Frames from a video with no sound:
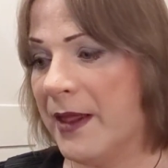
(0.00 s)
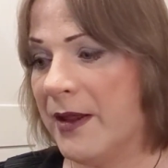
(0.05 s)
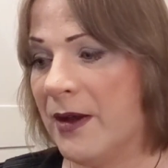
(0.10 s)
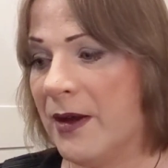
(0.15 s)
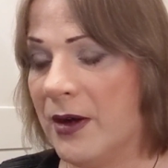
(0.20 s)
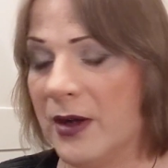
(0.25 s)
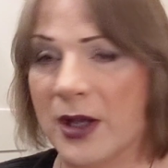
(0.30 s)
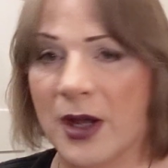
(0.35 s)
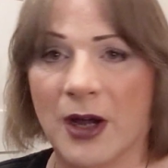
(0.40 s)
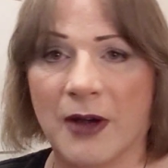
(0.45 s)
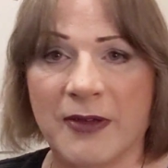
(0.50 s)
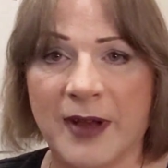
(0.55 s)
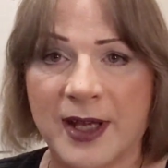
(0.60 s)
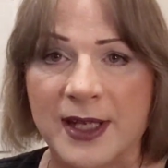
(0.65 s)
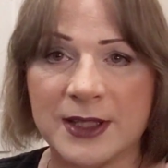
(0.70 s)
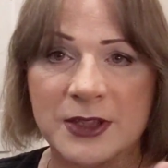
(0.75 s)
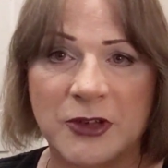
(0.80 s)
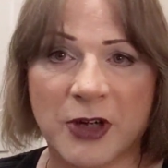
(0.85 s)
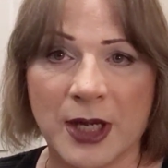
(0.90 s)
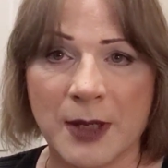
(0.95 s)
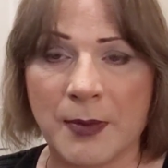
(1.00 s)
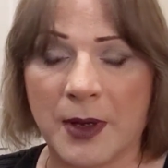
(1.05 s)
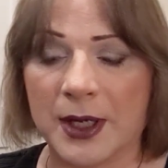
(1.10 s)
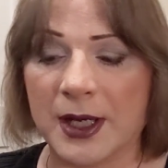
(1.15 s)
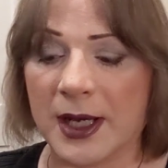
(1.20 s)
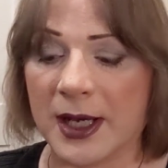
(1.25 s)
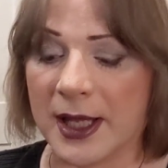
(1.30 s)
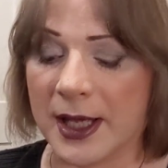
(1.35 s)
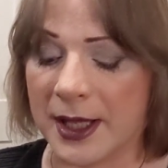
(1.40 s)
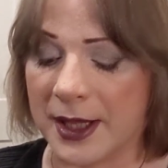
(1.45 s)
or Garth Ennis or
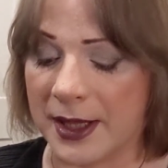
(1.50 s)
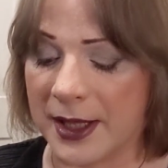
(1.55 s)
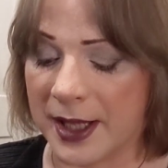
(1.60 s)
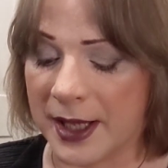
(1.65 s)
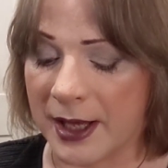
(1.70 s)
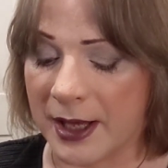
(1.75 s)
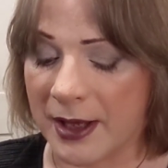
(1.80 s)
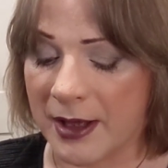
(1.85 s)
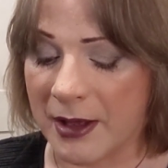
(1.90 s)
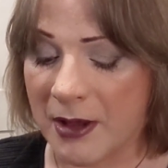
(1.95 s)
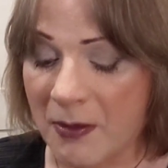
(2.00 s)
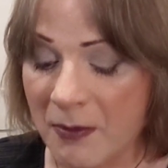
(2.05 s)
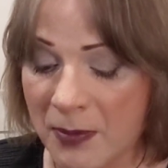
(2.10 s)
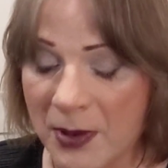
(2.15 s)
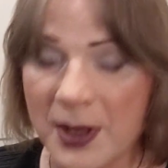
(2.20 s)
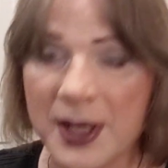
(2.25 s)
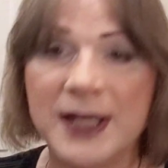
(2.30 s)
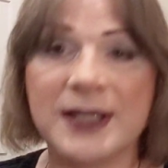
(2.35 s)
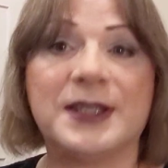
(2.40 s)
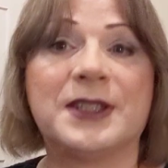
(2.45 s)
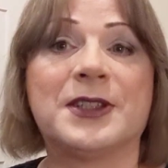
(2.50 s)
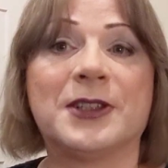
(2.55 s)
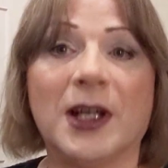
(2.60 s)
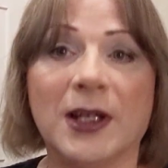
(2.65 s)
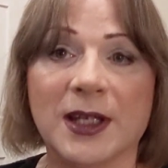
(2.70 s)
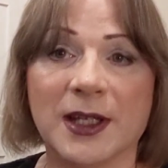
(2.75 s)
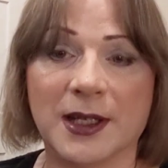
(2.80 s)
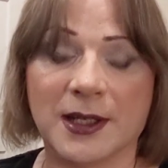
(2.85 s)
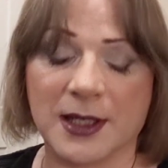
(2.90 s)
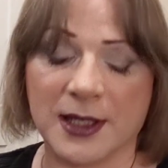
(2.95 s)
anybody like that. But it's
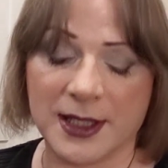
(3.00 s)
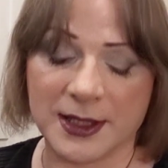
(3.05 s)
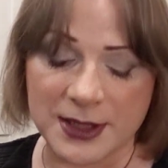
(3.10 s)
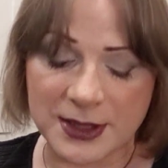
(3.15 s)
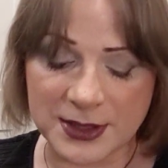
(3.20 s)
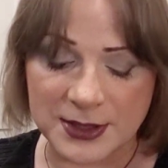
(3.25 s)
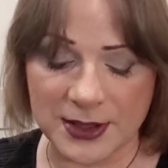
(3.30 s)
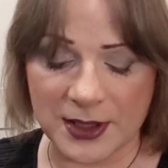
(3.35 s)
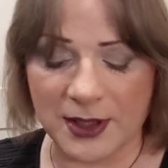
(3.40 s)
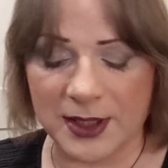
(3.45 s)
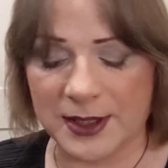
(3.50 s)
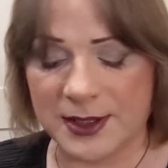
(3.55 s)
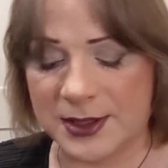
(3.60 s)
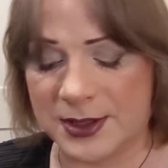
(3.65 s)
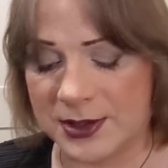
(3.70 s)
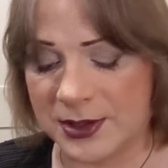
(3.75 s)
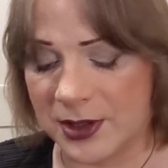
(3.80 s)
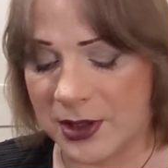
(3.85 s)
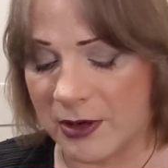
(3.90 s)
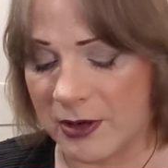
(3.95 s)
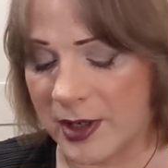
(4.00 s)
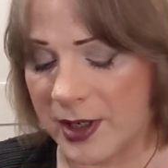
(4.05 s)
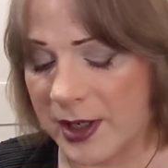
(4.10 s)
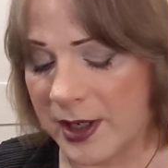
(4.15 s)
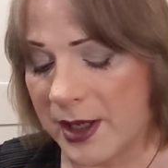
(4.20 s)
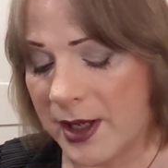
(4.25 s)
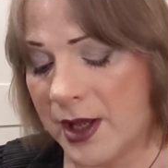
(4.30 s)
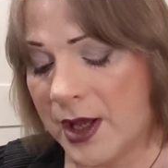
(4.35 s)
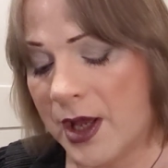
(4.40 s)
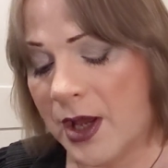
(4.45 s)
solid. It's a solid story
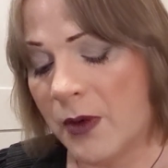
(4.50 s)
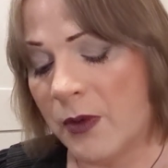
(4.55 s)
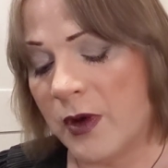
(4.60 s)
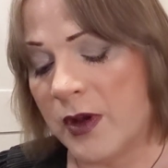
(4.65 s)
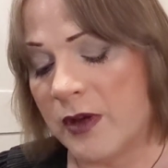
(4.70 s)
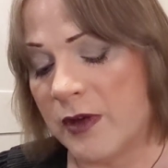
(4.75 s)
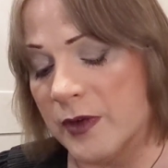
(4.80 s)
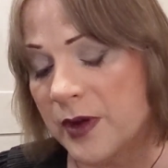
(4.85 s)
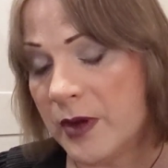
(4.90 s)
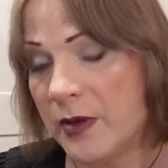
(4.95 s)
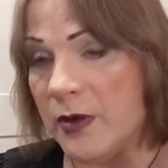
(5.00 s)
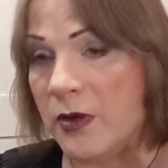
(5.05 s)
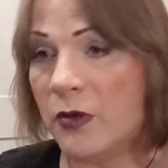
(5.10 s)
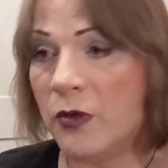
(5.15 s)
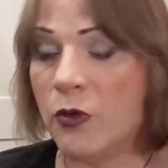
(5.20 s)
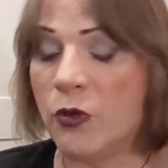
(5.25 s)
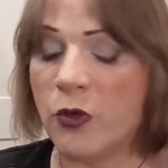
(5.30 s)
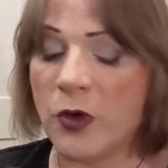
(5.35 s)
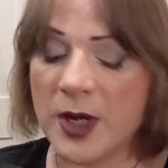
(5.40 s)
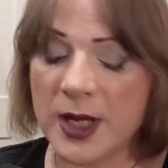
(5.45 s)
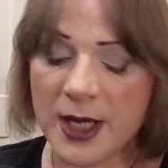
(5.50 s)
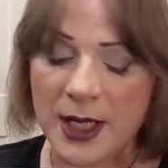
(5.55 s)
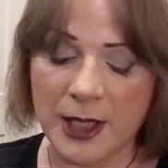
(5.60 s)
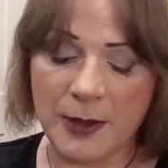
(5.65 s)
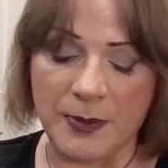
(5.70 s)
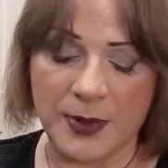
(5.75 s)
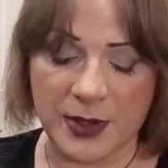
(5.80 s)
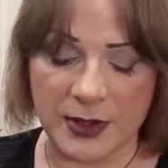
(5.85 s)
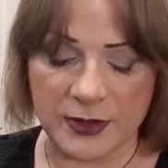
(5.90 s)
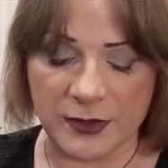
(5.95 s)
with really
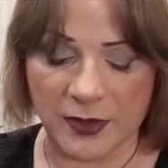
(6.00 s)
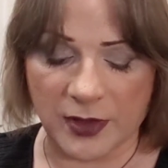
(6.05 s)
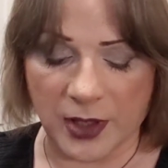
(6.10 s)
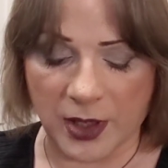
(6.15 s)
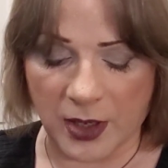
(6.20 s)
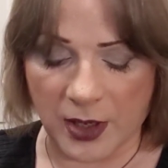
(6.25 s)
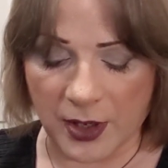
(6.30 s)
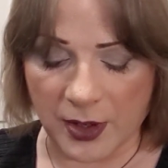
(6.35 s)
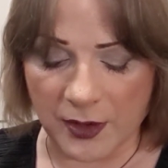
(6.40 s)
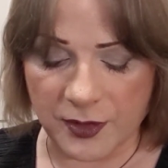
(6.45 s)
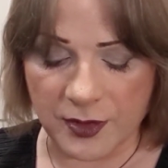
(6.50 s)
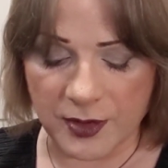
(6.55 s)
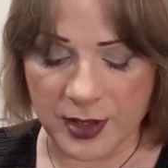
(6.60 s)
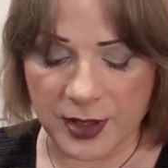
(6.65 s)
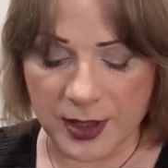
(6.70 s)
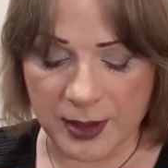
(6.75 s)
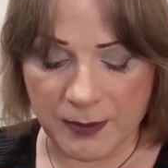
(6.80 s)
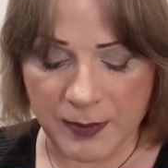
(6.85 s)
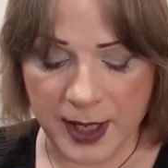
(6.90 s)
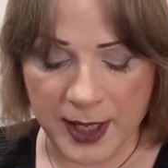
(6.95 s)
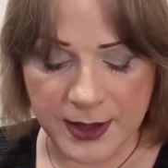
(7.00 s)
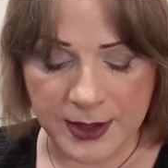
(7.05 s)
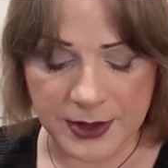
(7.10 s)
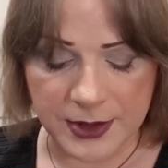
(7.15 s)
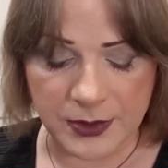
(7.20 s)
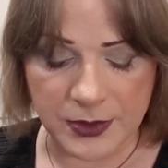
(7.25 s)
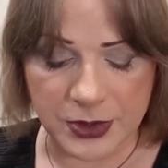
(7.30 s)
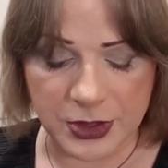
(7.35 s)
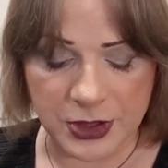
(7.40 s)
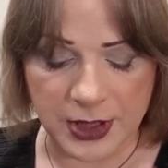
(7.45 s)
beautiful art. The
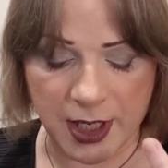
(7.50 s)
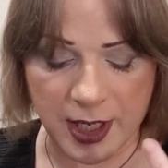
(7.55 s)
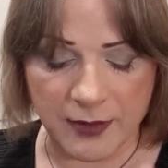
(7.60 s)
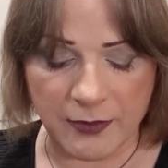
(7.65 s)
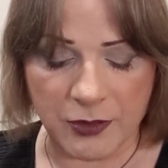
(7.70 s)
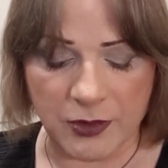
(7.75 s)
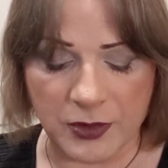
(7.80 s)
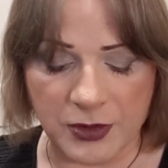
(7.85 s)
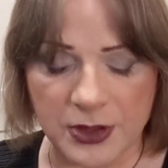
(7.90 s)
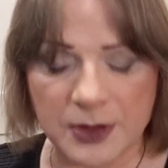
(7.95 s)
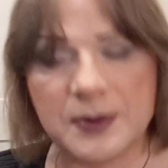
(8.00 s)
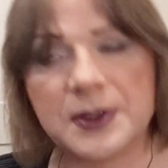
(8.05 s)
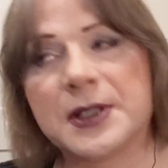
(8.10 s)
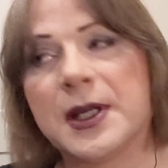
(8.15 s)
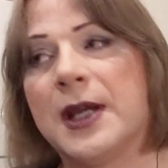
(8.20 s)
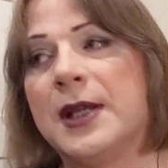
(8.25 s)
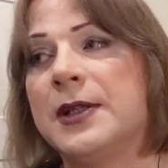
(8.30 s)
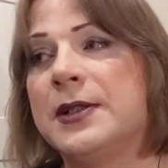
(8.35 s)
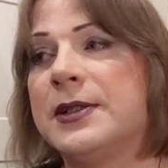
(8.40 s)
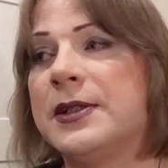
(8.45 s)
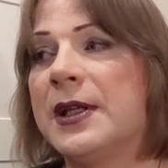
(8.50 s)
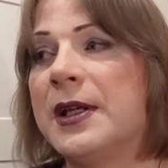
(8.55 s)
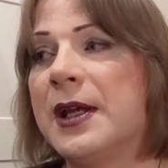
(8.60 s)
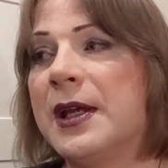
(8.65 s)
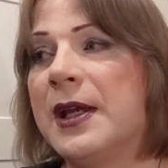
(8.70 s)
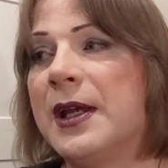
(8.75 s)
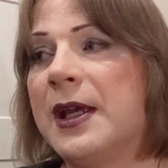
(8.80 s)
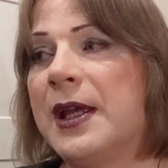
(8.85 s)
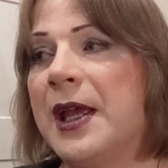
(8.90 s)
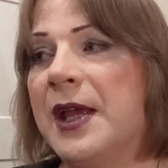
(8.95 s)
pencils shine through. Sometimes,
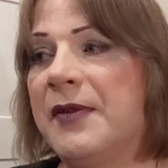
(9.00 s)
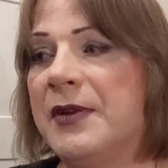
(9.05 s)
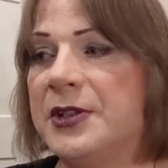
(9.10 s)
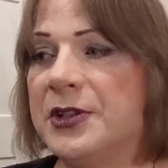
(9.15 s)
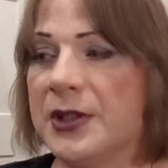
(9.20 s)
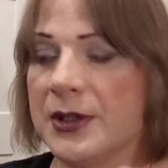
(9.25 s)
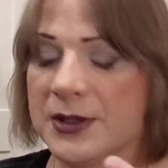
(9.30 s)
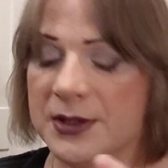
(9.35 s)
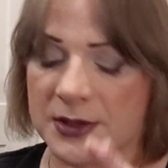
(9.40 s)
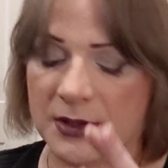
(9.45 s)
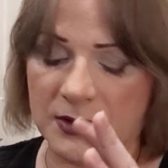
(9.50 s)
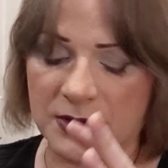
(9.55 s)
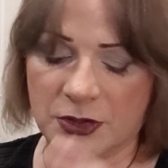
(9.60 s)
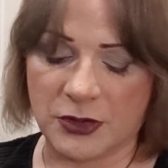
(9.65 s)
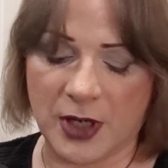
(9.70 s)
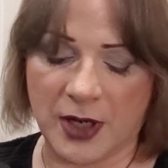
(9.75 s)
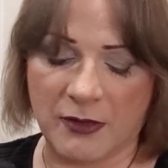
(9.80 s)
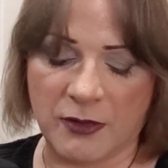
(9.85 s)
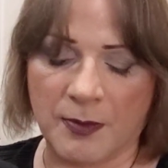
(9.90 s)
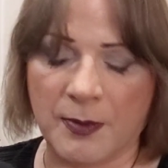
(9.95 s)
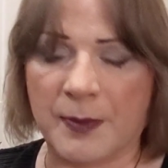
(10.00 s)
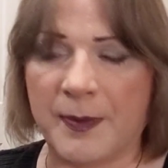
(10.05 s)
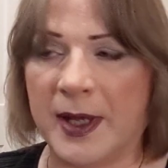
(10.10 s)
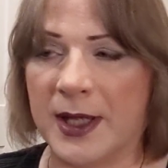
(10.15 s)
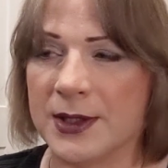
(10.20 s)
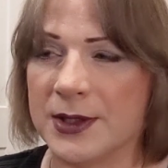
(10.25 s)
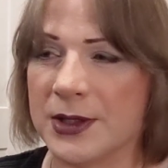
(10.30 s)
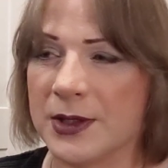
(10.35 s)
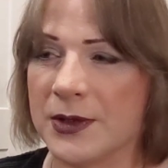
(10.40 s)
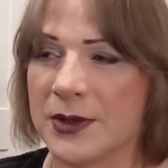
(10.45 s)
if it's just straight from the
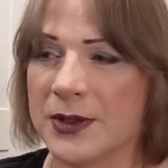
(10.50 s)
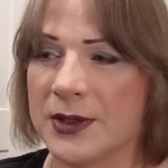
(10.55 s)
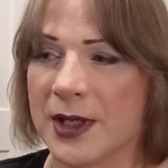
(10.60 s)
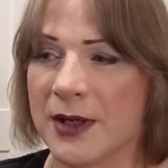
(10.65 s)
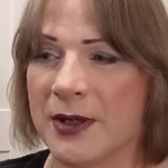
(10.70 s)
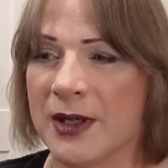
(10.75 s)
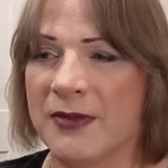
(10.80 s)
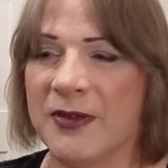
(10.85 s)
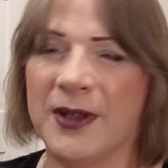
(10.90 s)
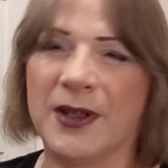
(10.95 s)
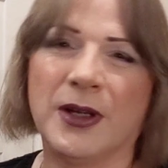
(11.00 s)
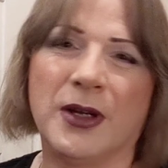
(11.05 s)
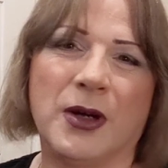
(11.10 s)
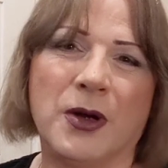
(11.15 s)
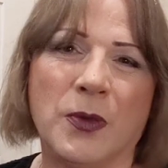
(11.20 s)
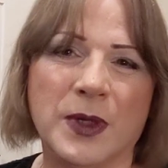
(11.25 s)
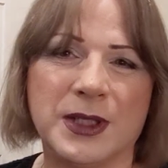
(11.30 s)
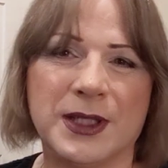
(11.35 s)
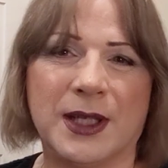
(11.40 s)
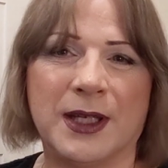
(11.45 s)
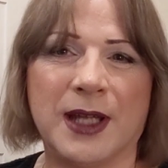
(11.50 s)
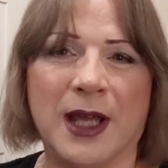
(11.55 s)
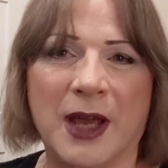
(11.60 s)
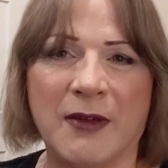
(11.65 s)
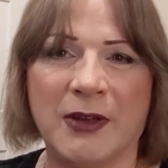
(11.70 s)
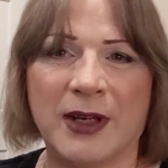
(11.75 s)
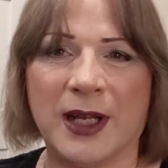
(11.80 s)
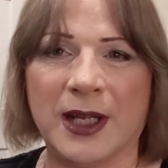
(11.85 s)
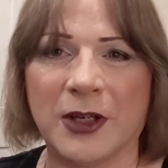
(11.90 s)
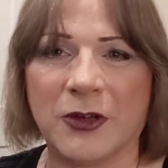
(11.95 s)
pencils, I can think, I wish they'd
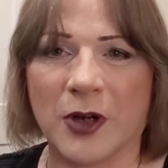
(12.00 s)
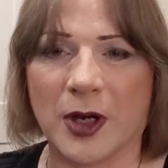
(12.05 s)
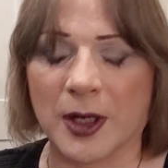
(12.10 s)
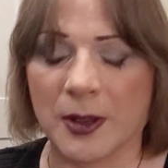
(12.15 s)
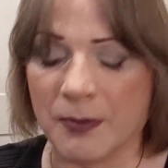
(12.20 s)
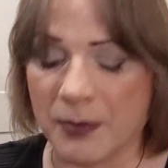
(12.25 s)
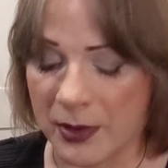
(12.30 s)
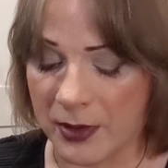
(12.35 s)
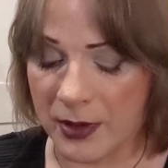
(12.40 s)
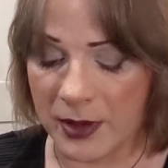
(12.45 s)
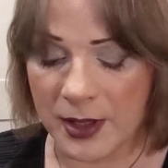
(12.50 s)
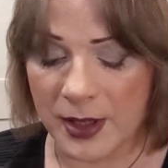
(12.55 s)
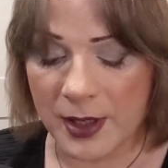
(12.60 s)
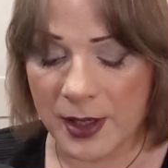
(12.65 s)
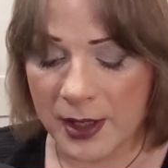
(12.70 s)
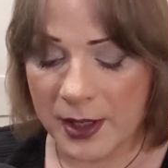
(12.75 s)
have an ink on it. But